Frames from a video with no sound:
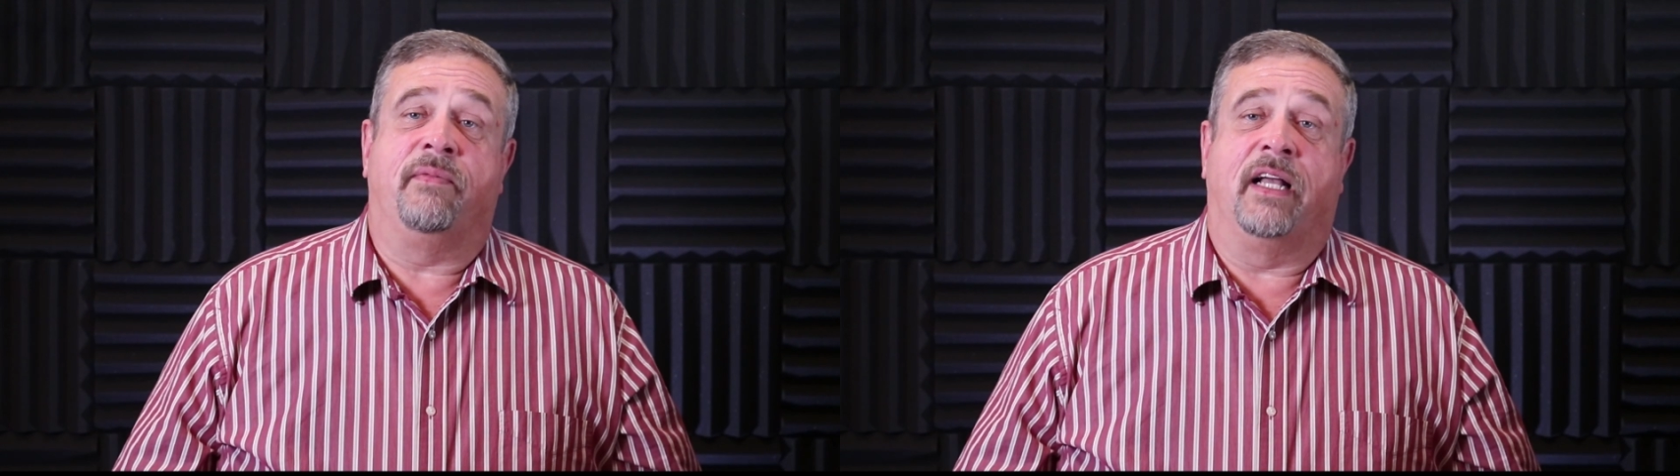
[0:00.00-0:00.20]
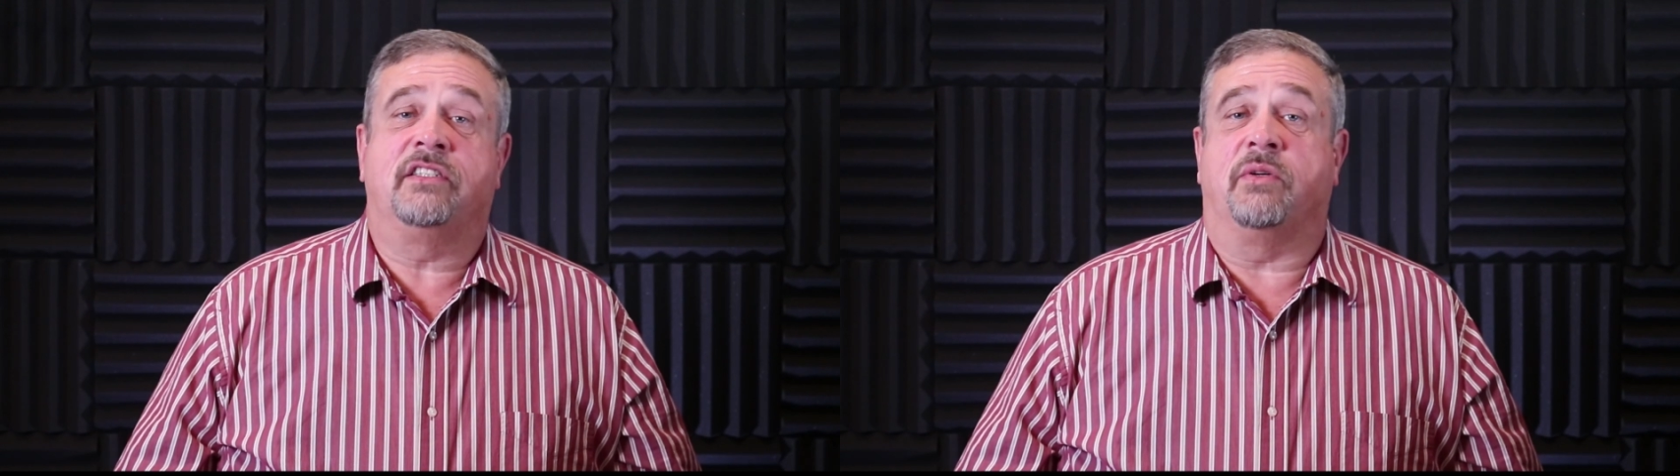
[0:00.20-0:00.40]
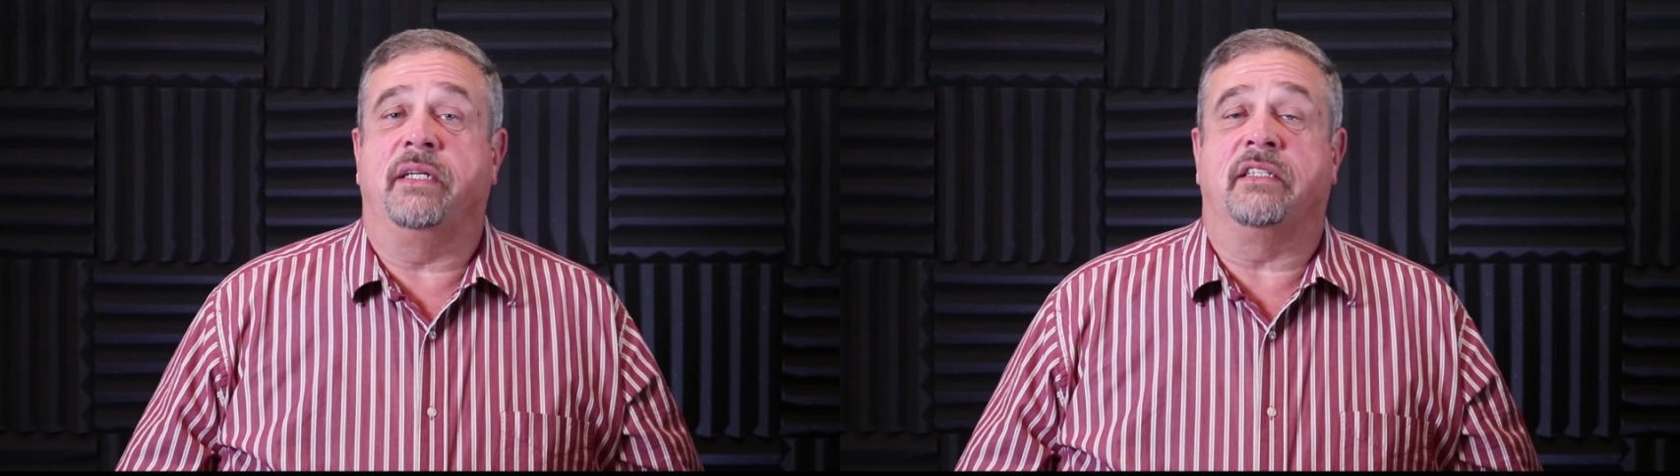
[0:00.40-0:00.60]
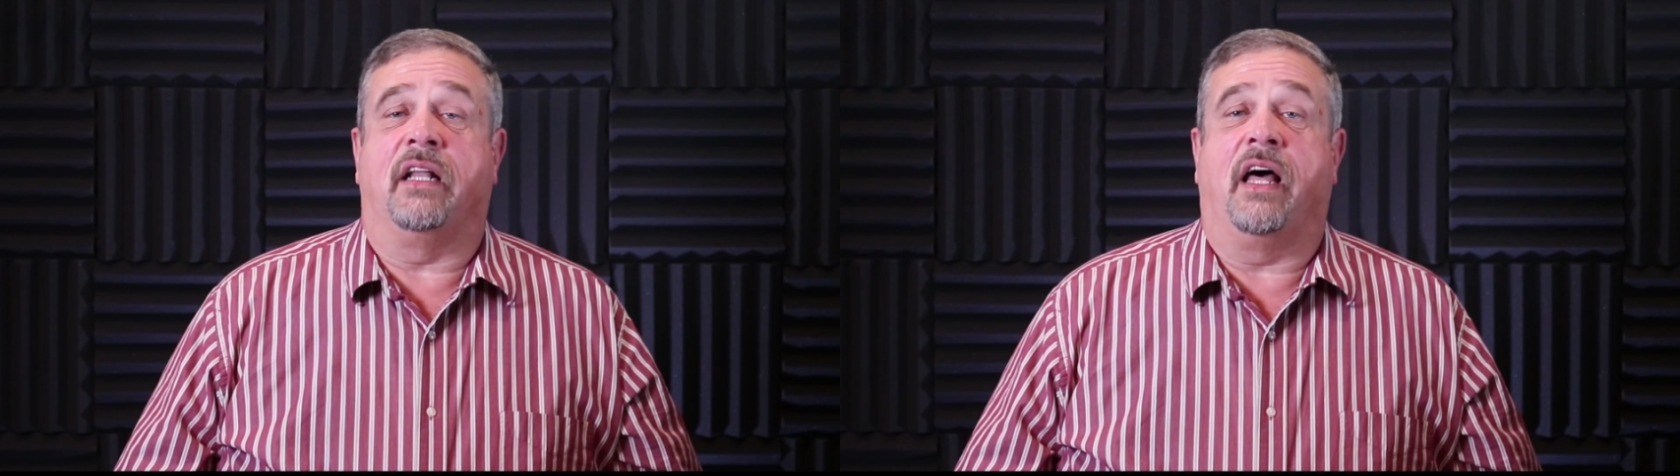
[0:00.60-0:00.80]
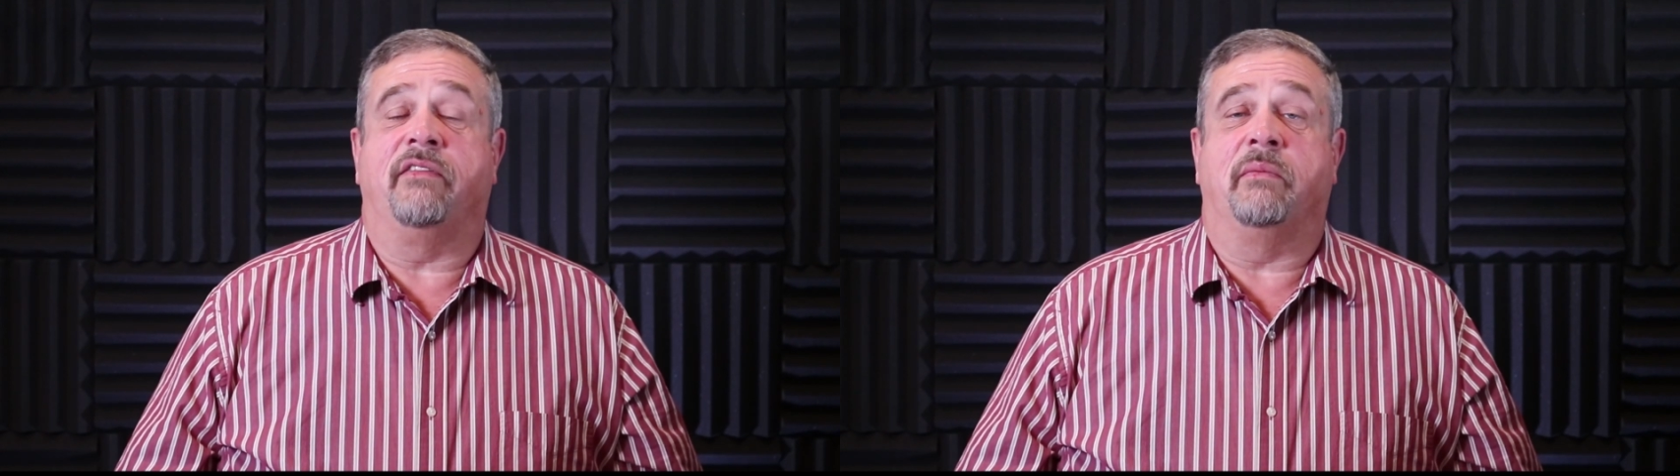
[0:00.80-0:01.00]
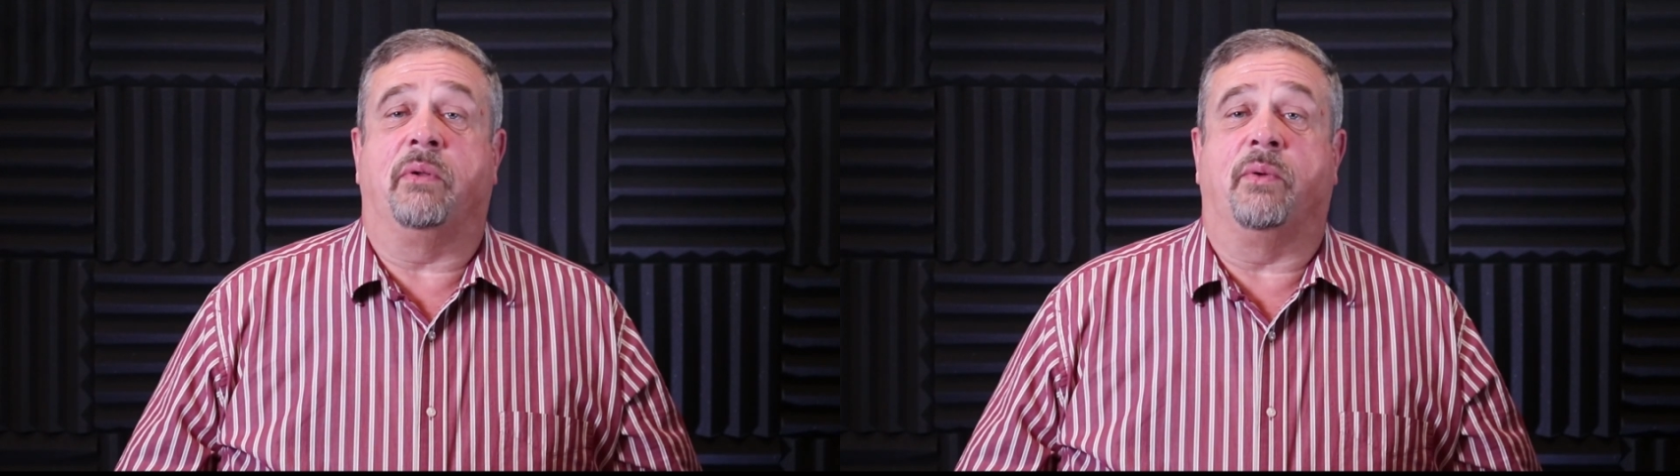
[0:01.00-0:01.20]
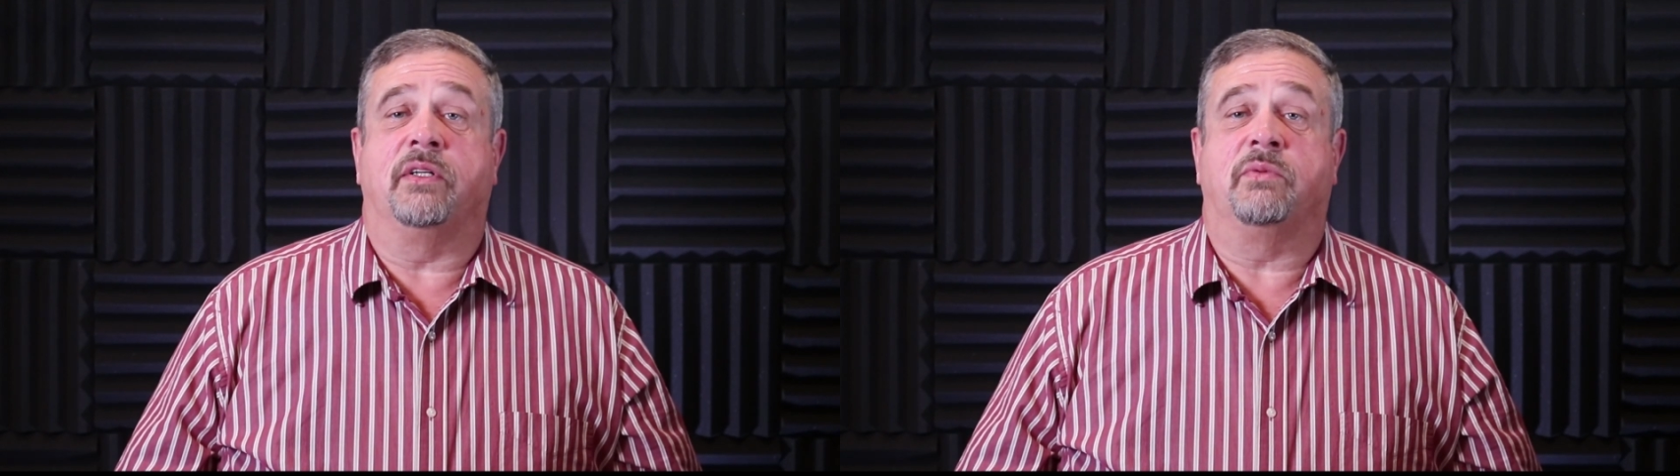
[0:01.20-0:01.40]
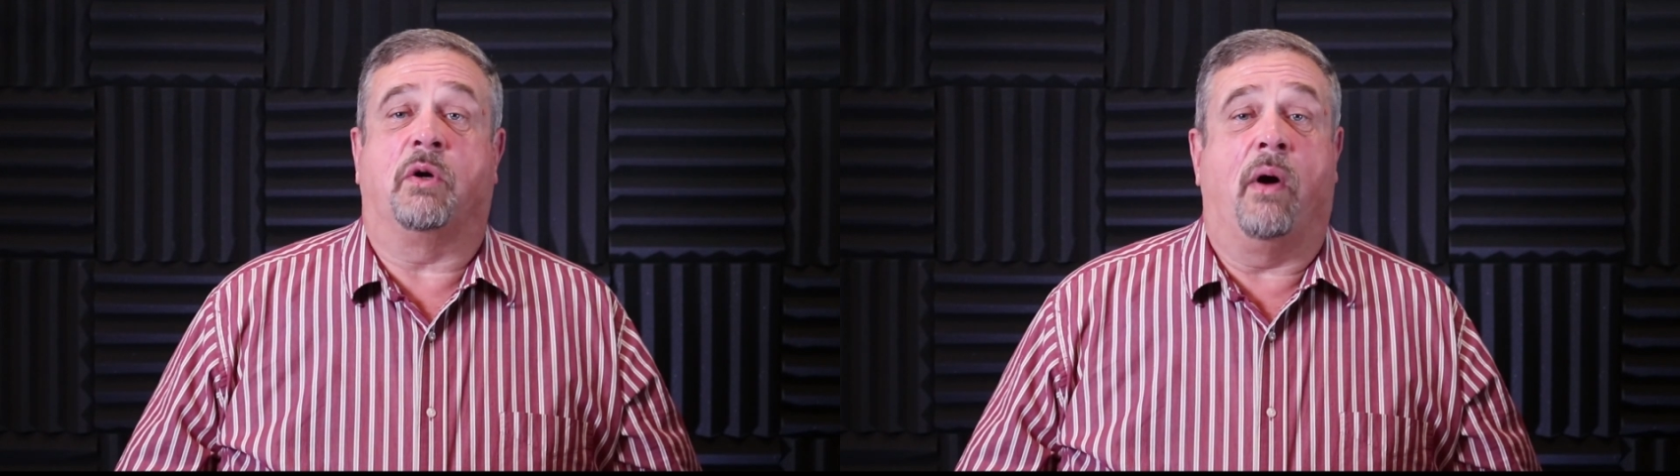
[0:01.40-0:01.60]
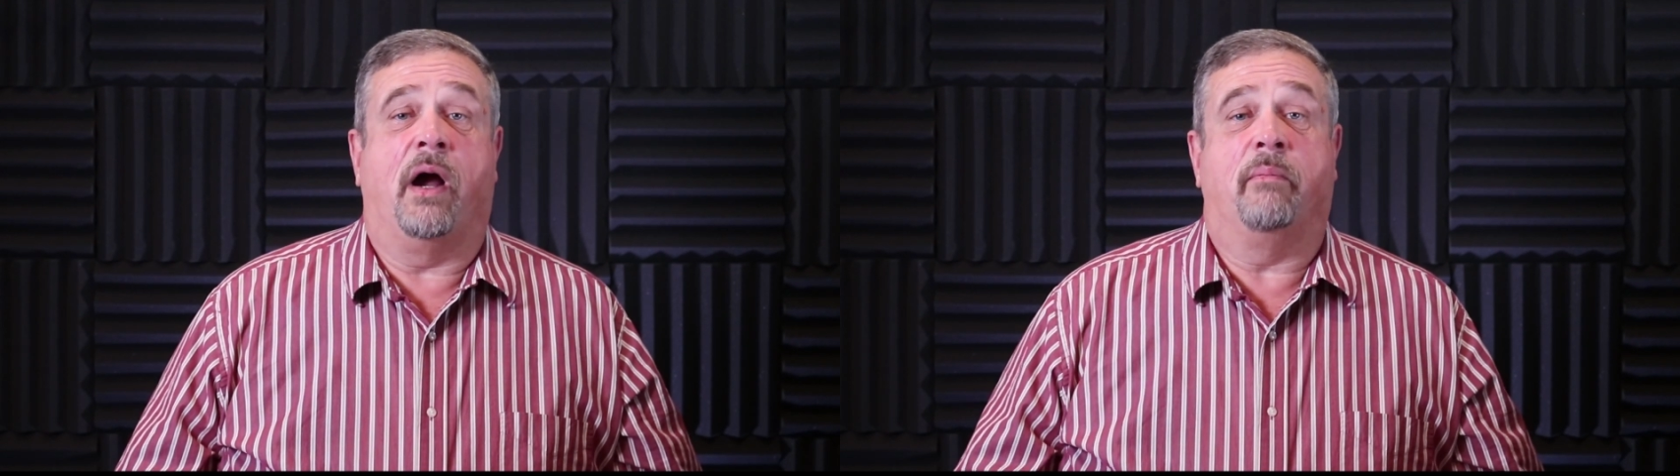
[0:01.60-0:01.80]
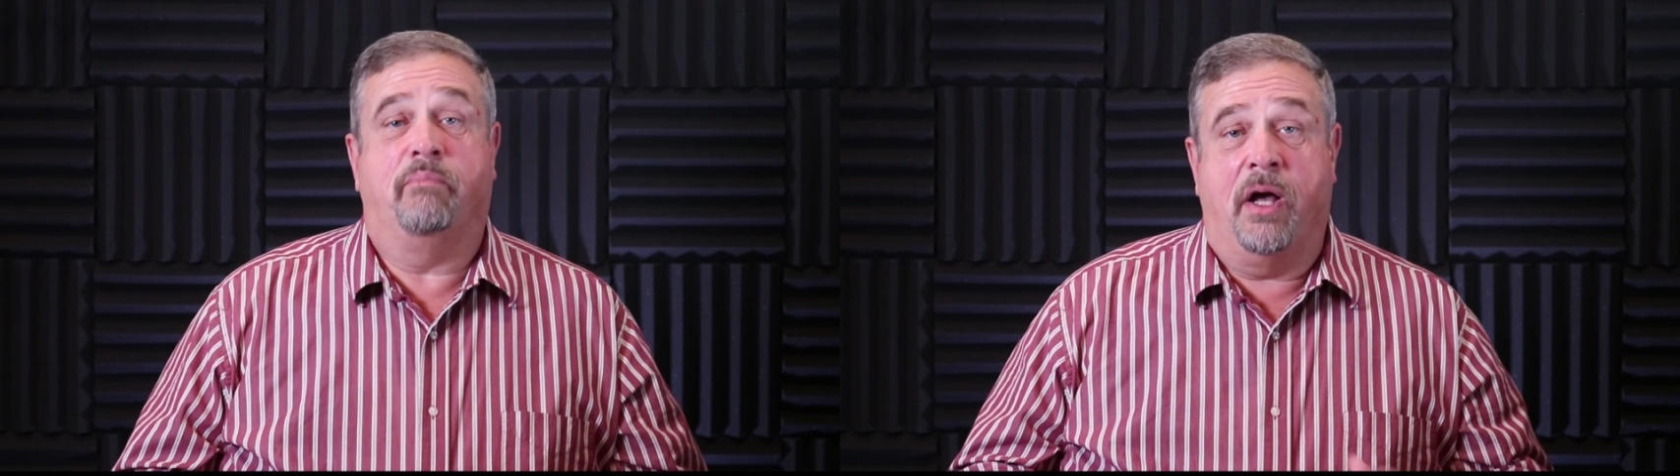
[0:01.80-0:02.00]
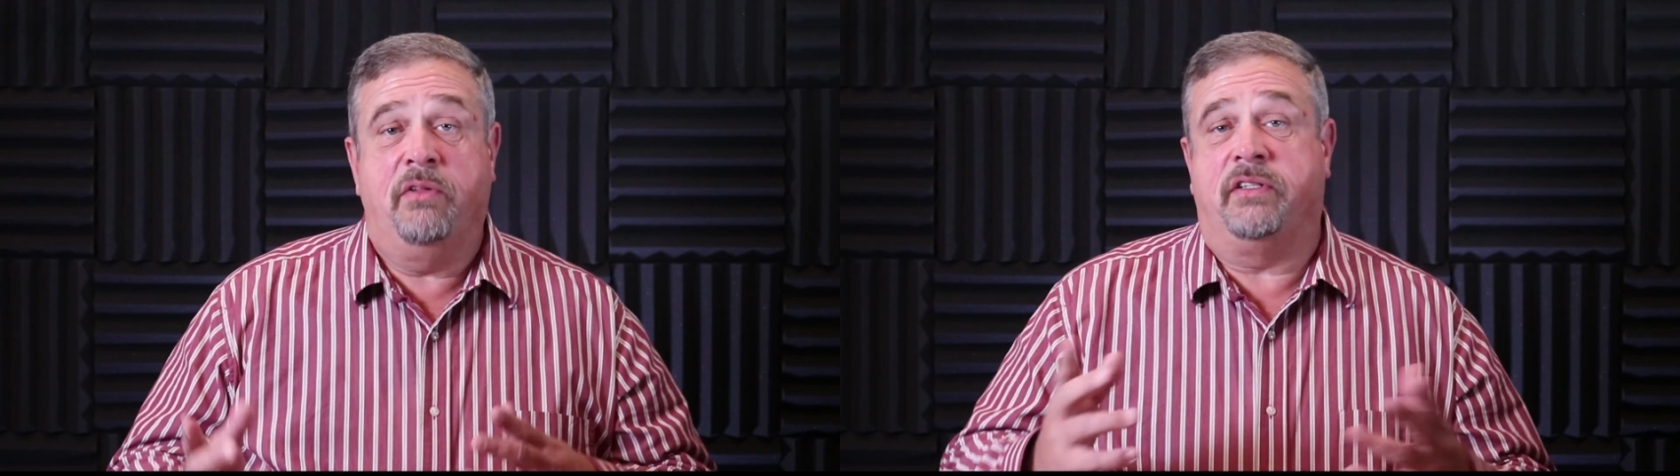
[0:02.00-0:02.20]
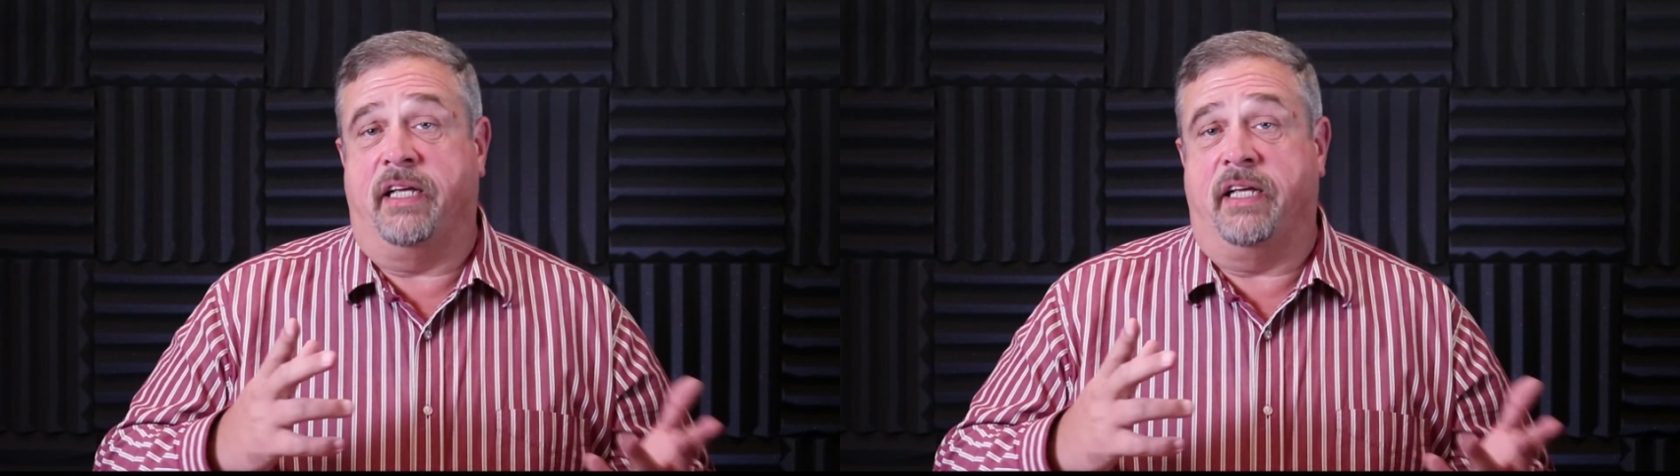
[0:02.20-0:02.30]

That's the reason a lot of employers require both